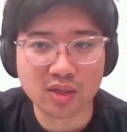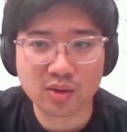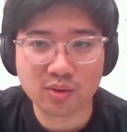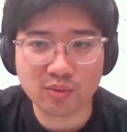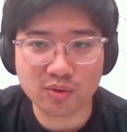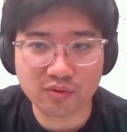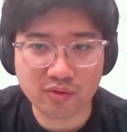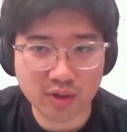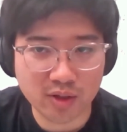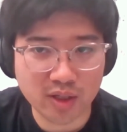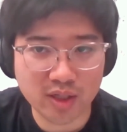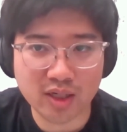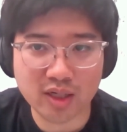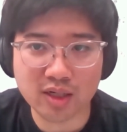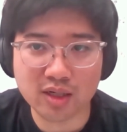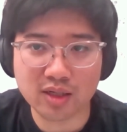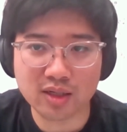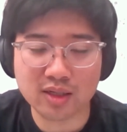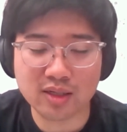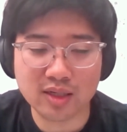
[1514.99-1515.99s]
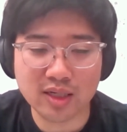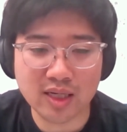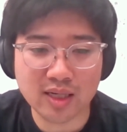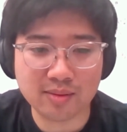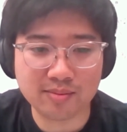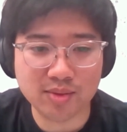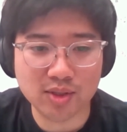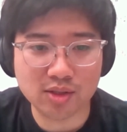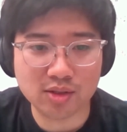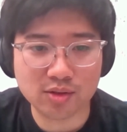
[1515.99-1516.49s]
We're very
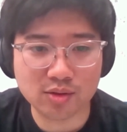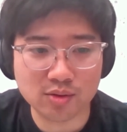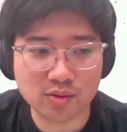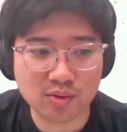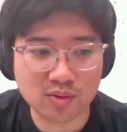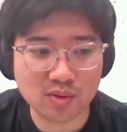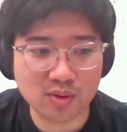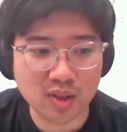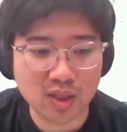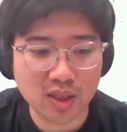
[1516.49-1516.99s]
happy to